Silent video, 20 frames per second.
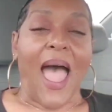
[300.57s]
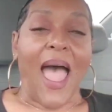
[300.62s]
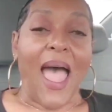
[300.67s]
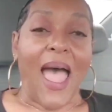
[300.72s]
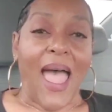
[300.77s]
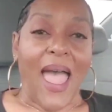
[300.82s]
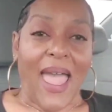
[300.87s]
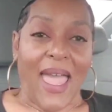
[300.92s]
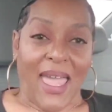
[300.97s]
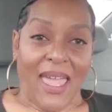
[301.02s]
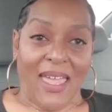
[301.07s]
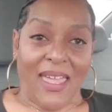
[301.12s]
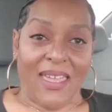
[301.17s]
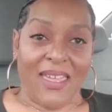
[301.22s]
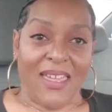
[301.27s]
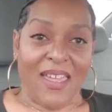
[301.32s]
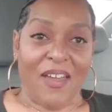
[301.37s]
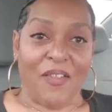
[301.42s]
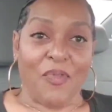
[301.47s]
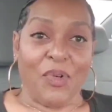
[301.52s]

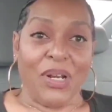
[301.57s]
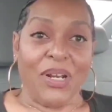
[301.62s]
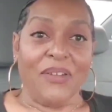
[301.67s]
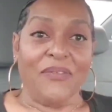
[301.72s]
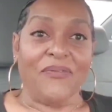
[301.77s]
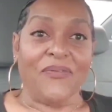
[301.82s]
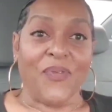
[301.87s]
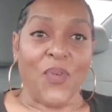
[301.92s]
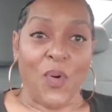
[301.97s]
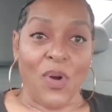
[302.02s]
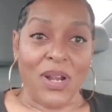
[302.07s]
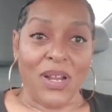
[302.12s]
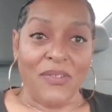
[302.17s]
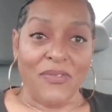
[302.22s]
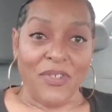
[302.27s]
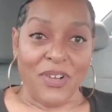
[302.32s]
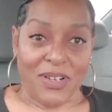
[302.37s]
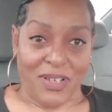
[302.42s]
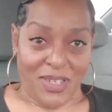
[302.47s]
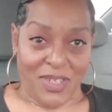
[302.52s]
I have went in 4
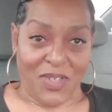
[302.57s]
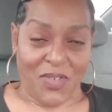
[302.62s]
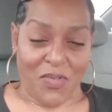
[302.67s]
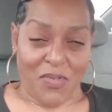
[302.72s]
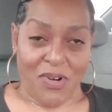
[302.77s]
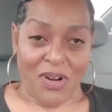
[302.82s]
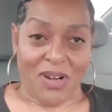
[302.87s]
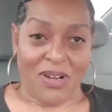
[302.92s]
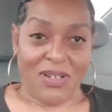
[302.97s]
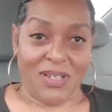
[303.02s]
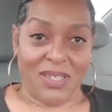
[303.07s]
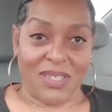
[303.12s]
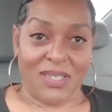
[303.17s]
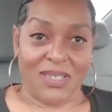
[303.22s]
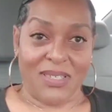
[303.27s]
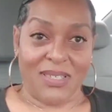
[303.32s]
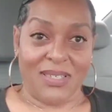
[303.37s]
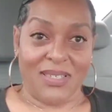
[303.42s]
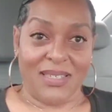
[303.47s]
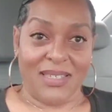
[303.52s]
different
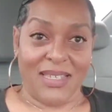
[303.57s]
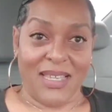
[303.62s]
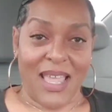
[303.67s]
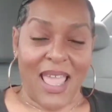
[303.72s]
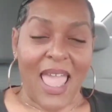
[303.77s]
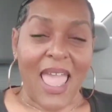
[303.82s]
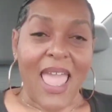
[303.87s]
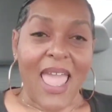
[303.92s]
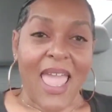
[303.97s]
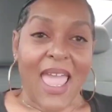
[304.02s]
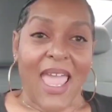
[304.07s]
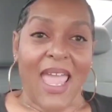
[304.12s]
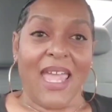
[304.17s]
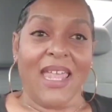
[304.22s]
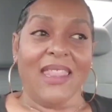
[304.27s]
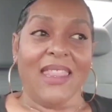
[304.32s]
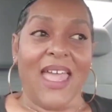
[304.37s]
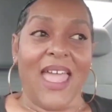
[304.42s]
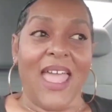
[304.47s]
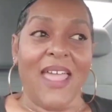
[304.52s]
stores,
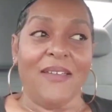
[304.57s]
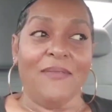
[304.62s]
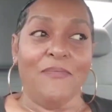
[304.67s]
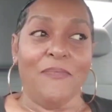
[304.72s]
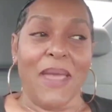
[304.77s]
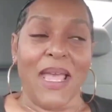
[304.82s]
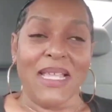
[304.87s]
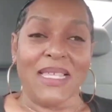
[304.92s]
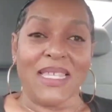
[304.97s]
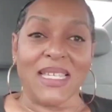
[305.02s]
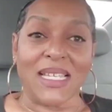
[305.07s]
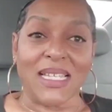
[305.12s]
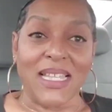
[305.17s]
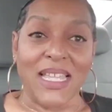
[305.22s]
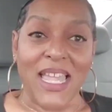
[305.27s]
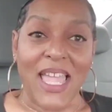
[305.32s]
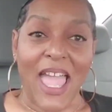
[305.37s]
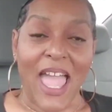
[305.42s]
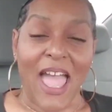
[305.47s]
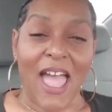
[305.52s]
and they
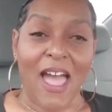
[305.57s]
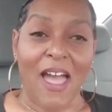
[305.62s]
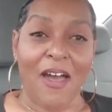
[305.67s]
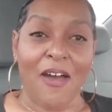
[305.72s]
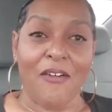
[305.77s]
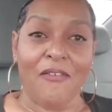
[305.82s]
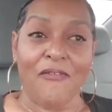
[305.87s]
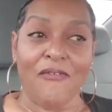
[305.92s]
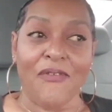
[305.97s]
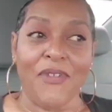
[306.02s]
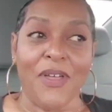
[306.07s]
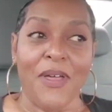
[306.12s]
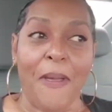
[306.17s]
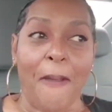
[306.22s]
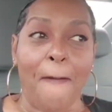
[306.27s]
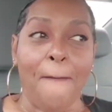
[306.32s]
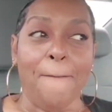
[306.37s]
basically have